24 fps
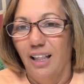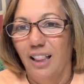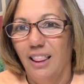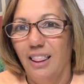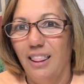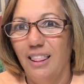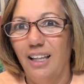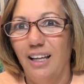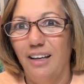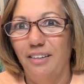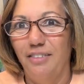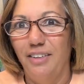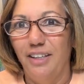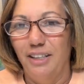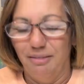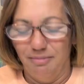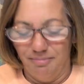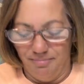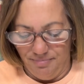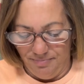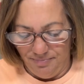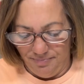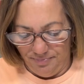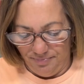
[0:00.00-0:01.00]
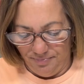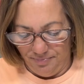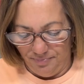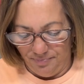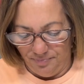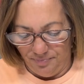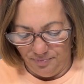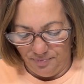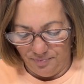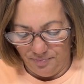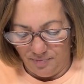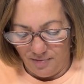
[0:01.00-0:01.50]
Love it.
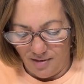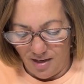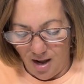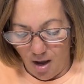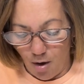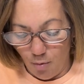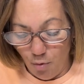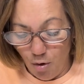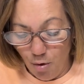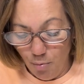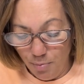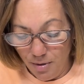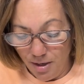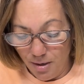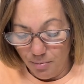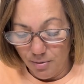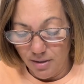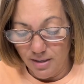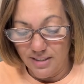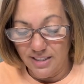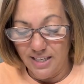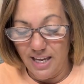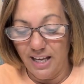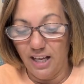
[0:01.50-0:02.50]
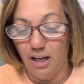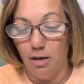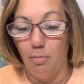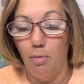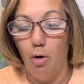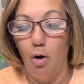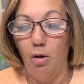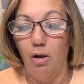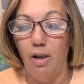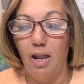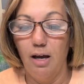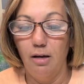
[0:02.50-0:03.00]
I won't be able to take them
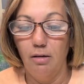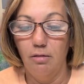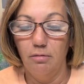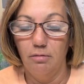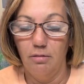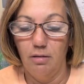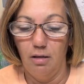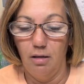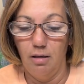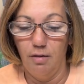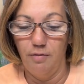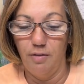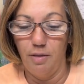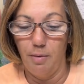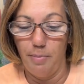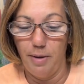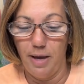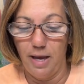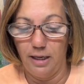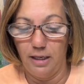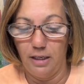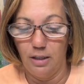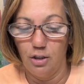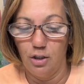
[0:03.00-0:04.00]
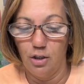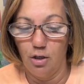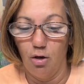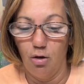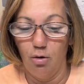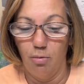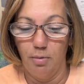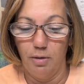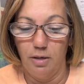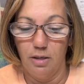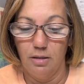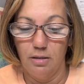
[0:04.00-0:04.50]
all out of the package, y'all,
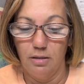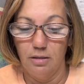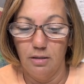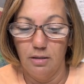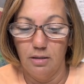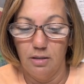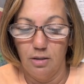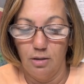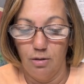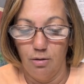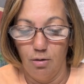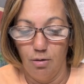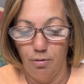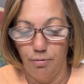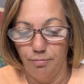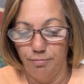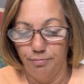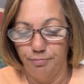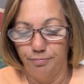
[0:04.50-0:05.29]
because, you know,